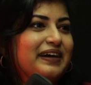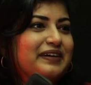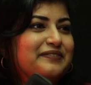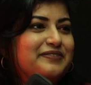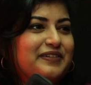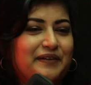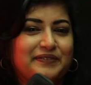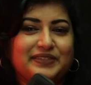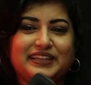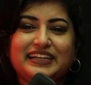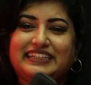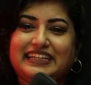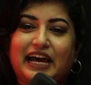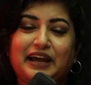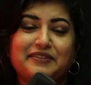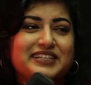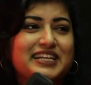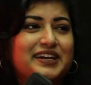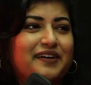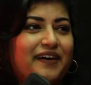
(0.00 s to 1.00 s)
From the
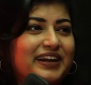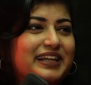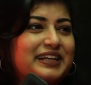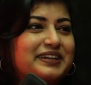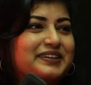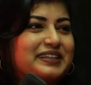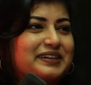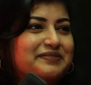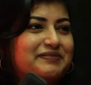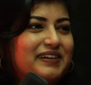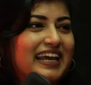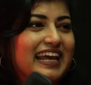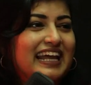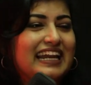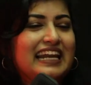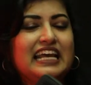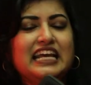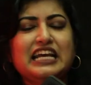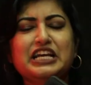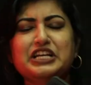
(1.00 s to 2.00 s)
time she got into the plane,
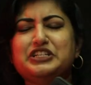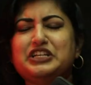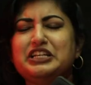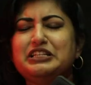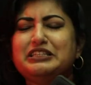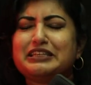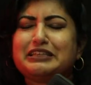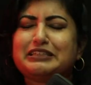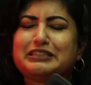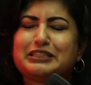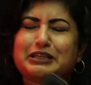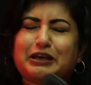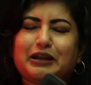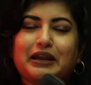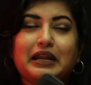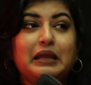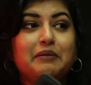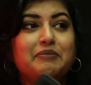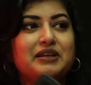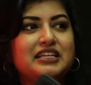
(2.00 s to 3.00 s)
she's
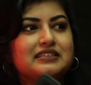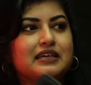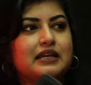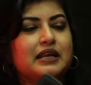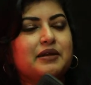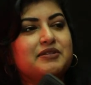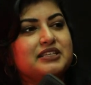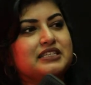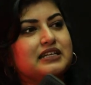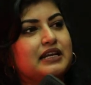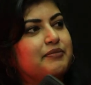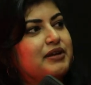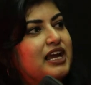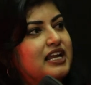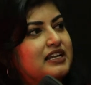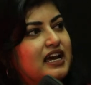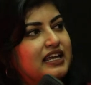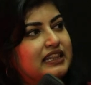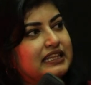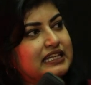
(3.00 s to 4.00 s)
screaming, screaming, screaming,
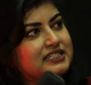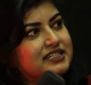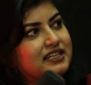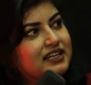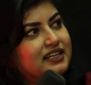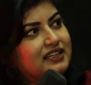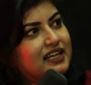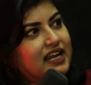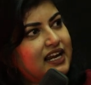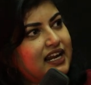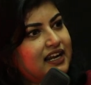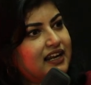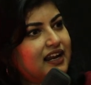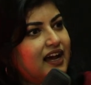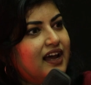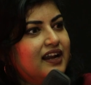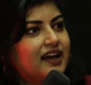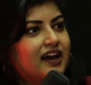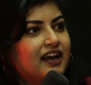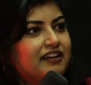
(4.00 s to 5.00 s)
and I think she did that
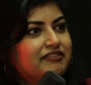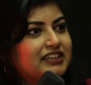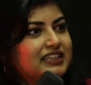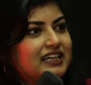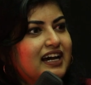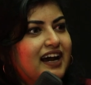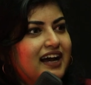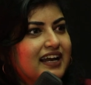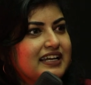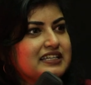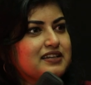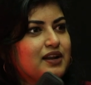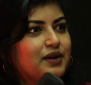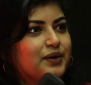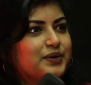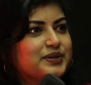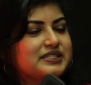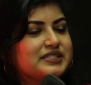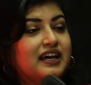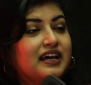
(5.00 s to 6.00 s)
entire dive with her eyes
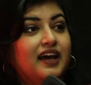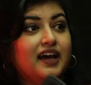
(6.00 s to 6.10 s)
closed.